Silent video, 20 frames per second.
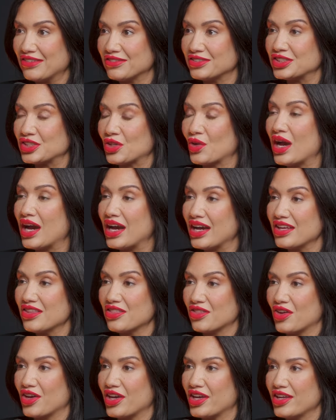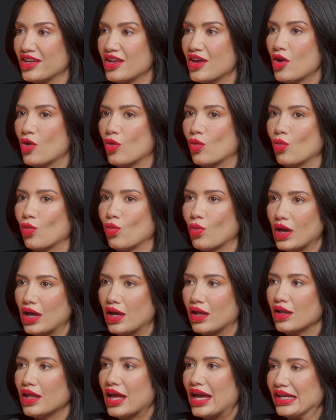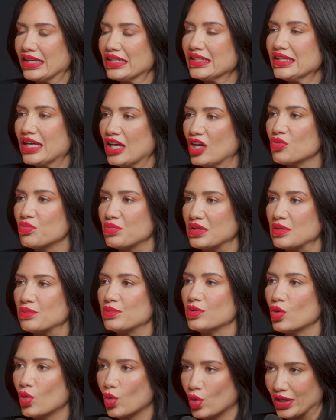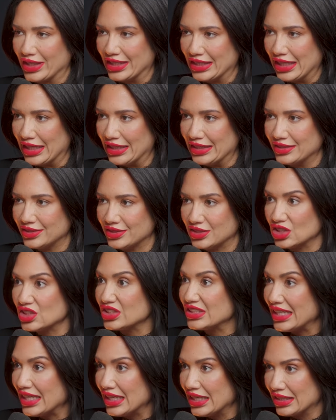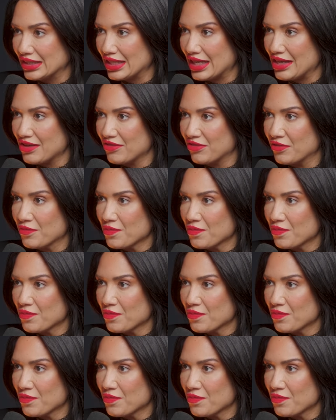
Mm -hmm. So, I thought, well, I can help people organize their dating life.